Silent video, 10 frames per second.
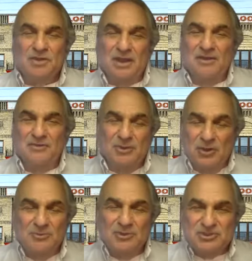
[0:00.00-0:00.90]
The
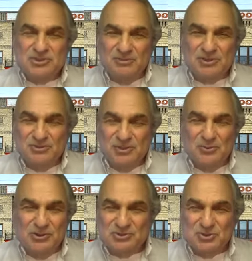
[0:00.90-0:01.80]
Bell Museum can be a
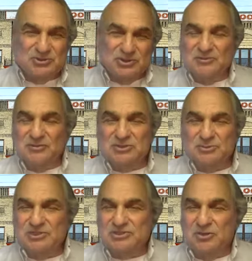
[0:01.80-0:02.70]
resource, the University of
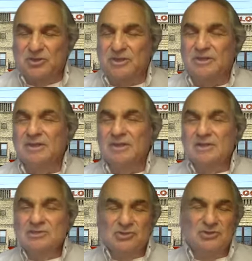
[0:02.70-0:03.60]
Minnesota,
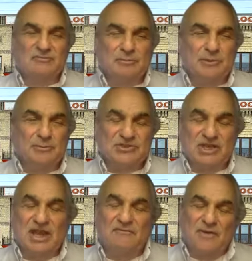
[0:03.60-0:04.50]
so that if people
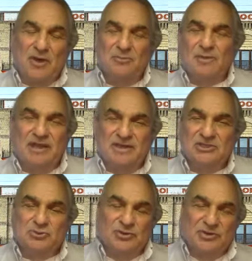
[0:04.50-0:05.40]
say, I found my
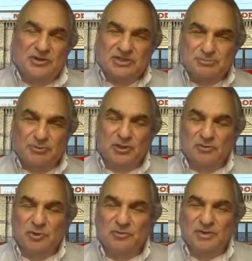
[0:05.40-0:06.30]
niche within this bigger
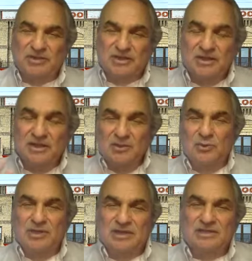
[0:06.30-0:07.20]
movement,
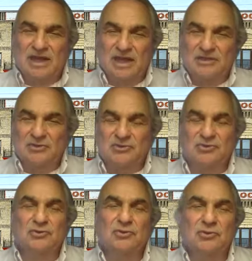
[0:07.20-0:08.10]
we can guide you
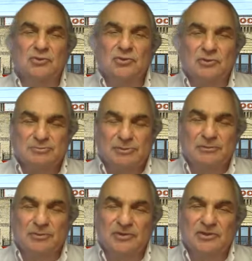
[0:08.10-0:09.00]
to those
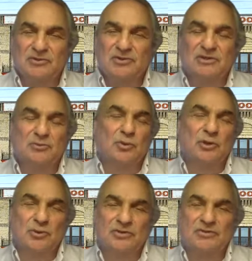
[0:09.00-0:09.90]
people that you can
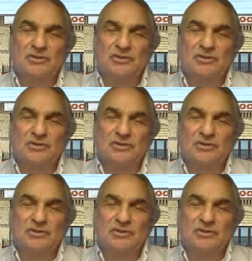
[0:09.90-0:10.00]
work with